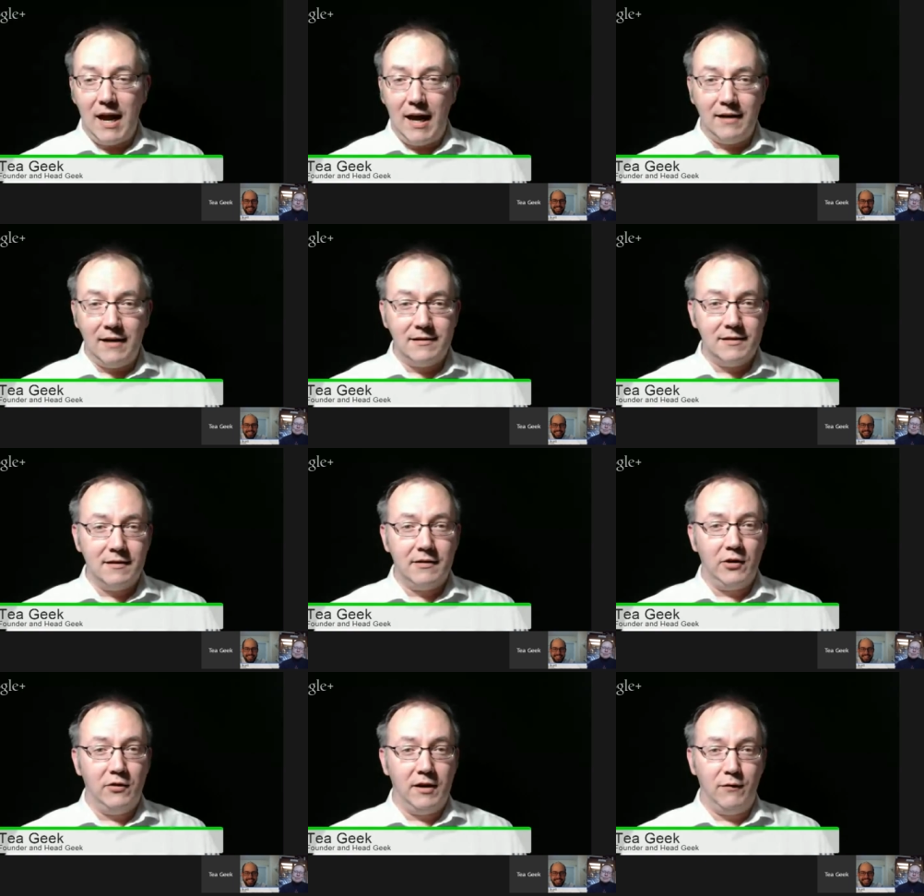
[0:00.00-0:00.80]
at,
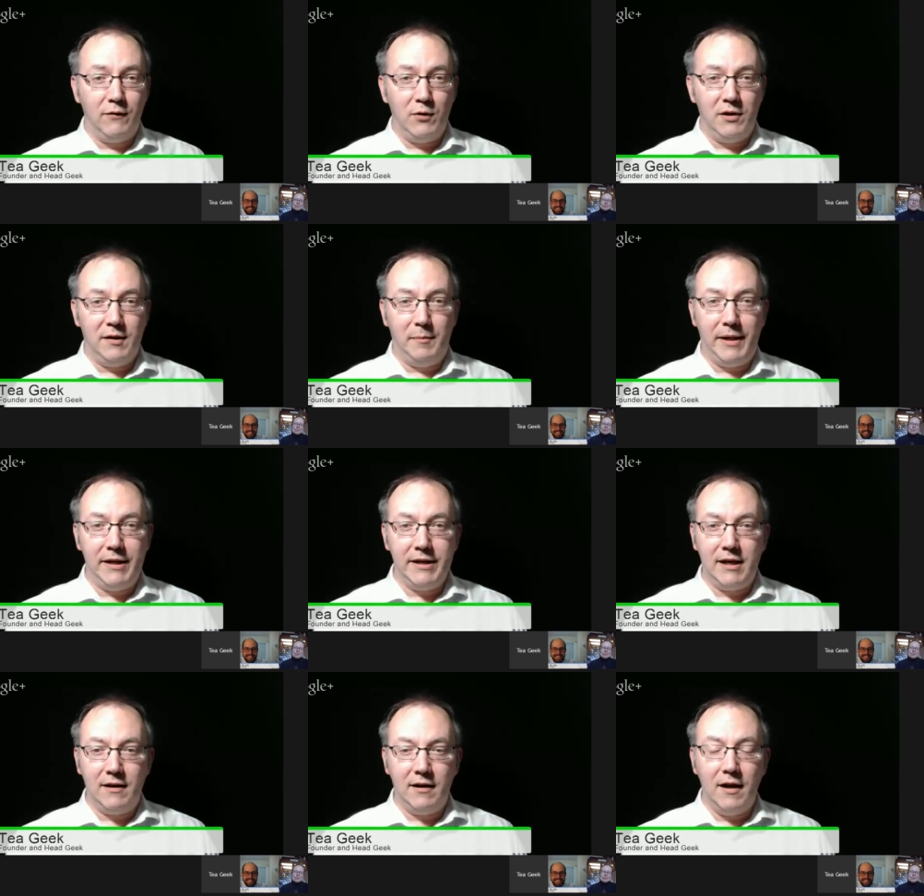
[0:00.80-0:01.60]
so give you a little
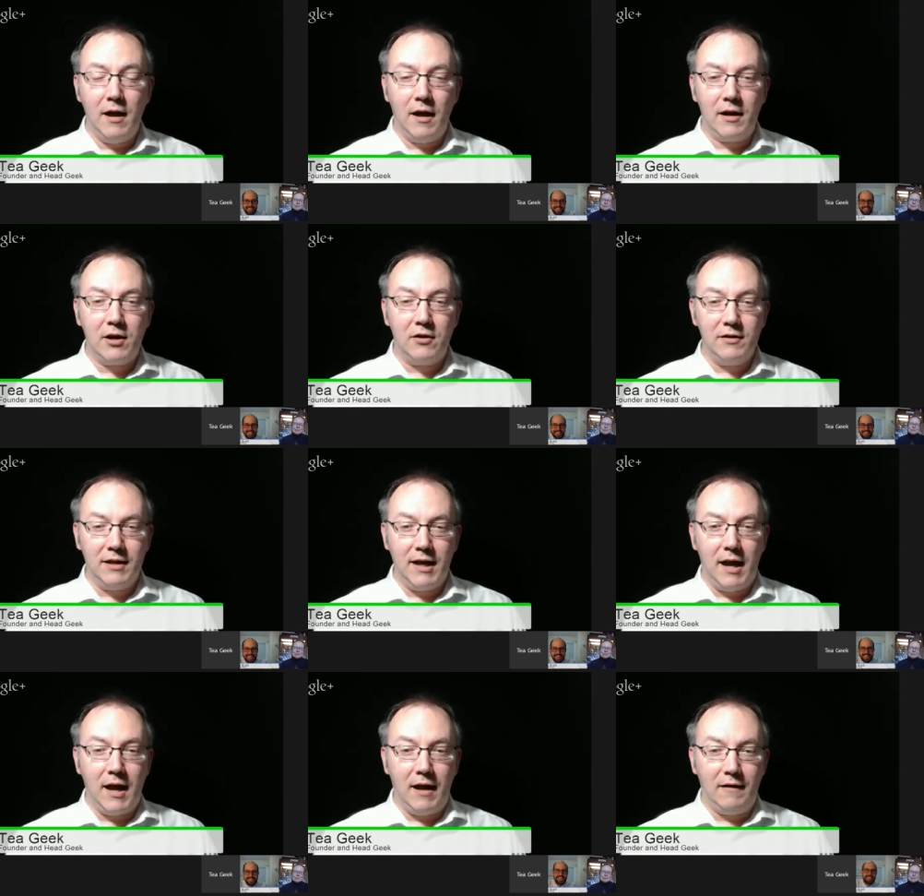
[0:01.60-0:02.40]
plug here,
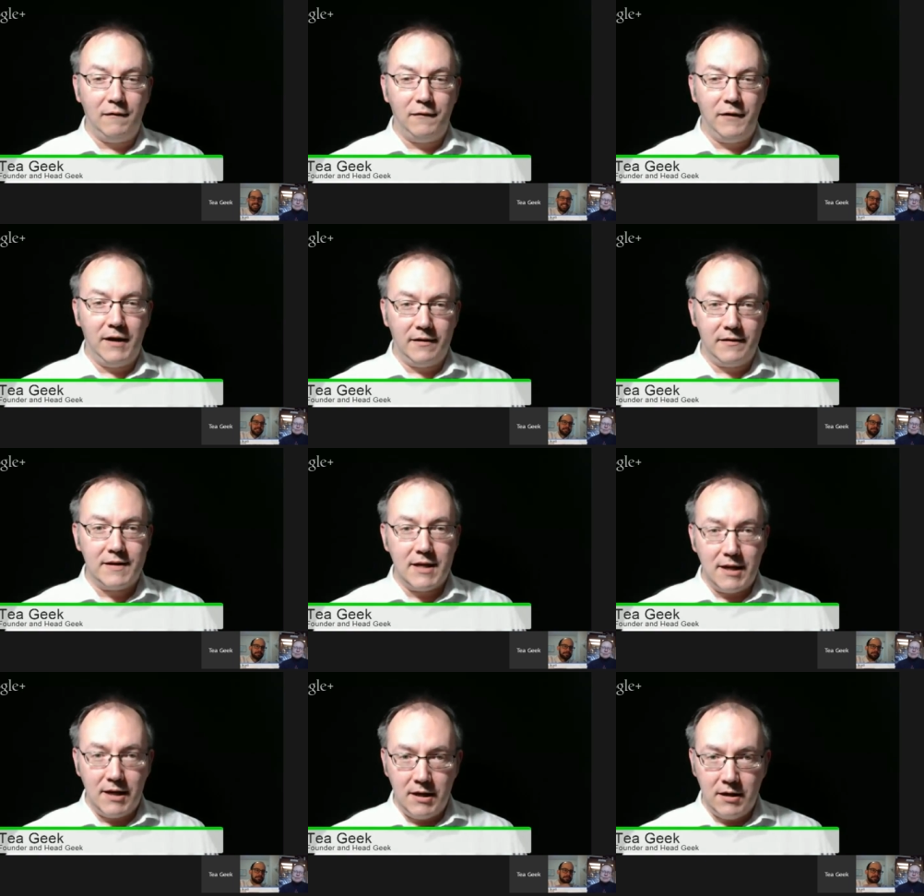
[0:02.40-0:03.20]
currently at Phoenix
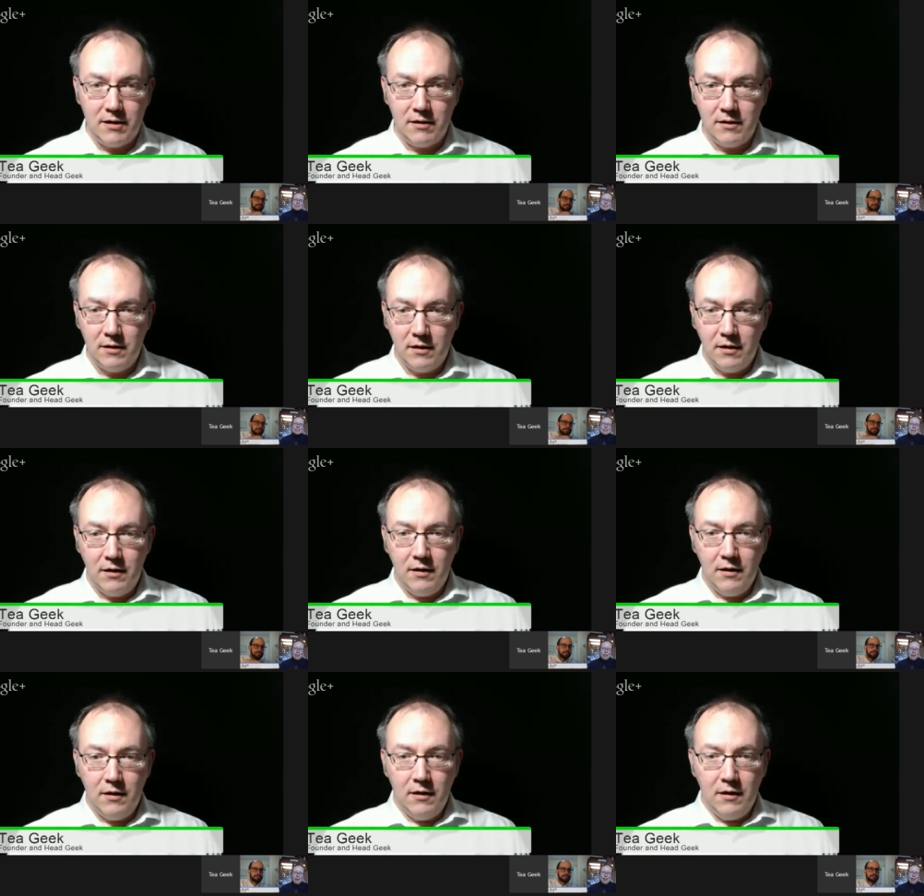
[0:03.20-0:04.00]
Tea. I